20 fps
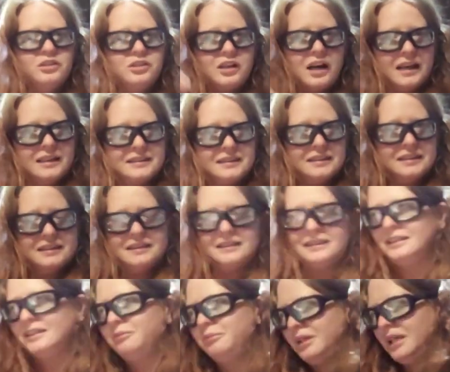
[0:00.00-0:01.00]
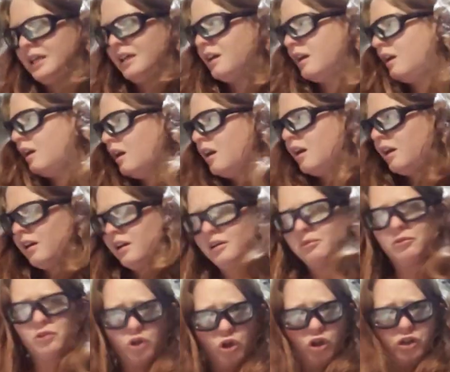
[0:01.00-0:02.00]
guys can see me
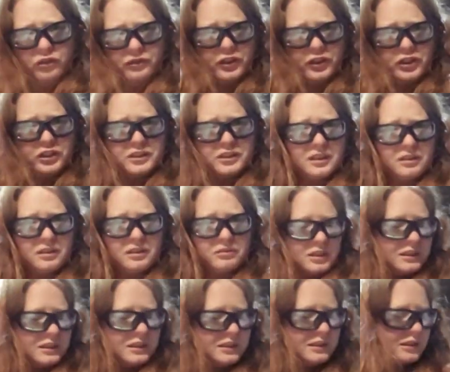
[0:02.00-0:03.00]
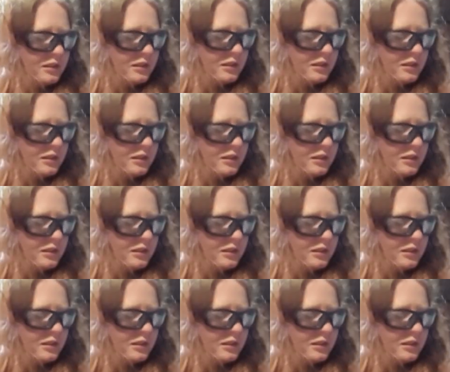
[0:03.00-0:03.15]
for some reason.